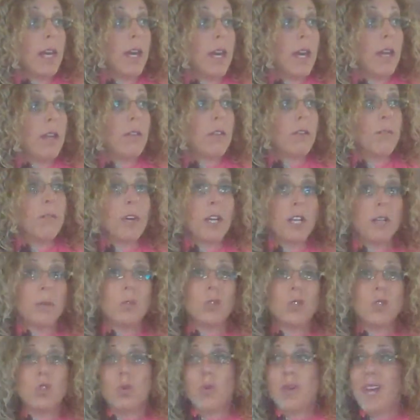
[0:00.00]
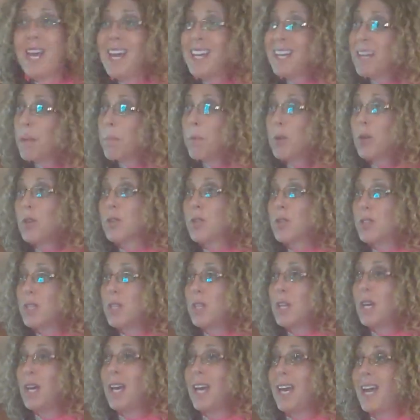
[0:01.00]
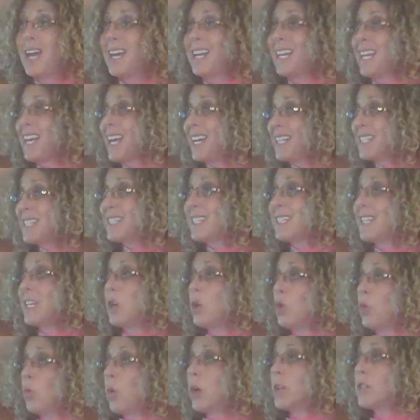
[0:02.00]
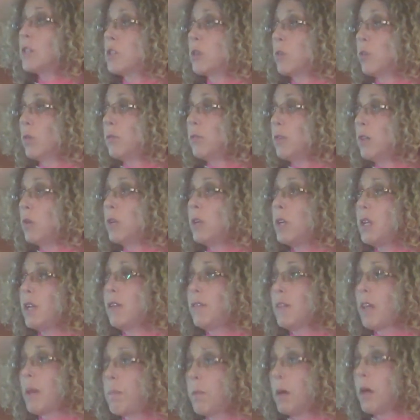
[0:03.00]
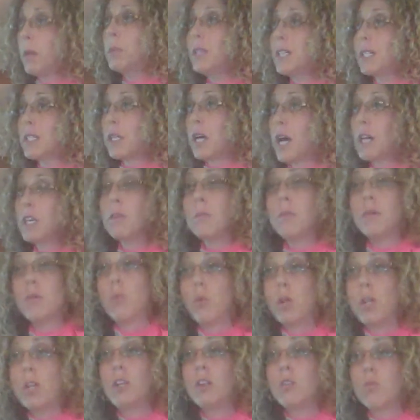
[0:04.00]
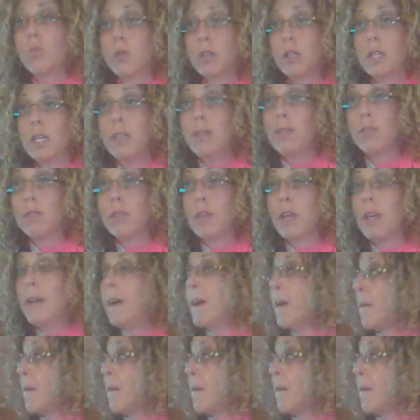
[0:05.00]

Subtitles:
It is available to any person, any entity who wants to review it. It is a public document when it is released.